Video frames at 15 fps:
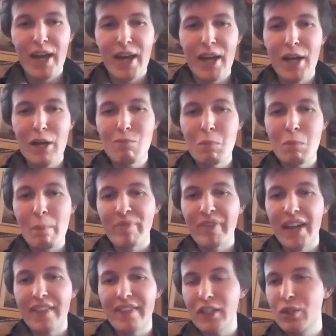
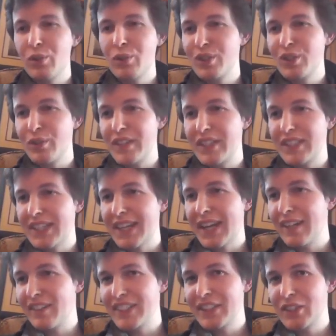And then you can also do things like
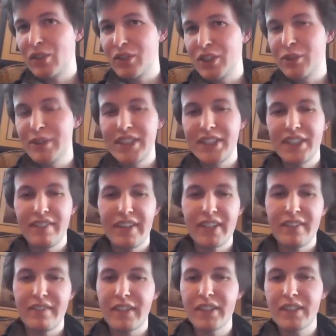handle discontinuities in the
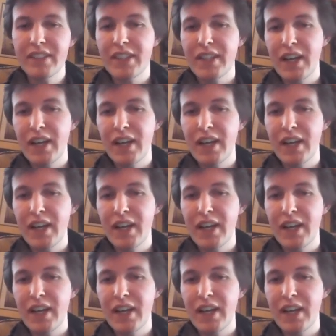vector field,